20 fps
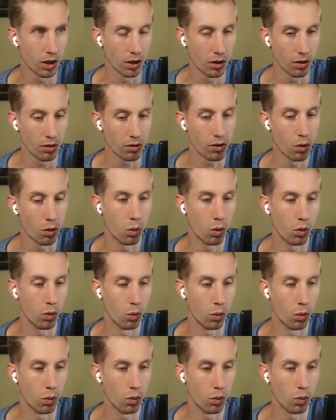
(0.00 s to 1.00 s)
so
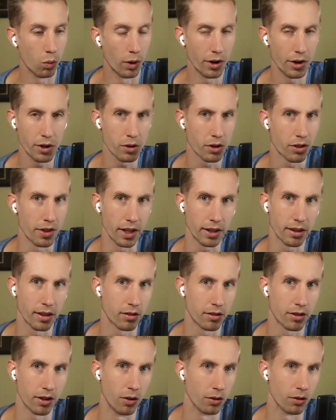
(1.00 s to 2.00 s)
w- where do you think this
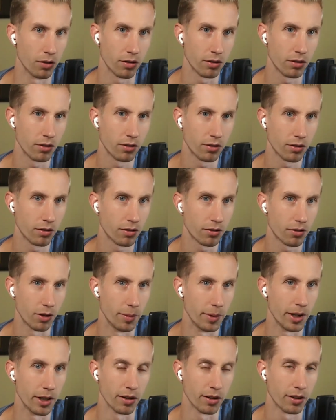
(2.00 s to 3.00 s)
goes from
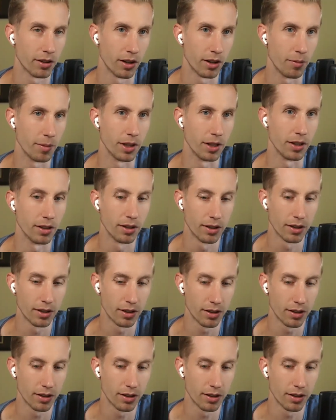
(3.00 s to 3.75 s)
here? I mean,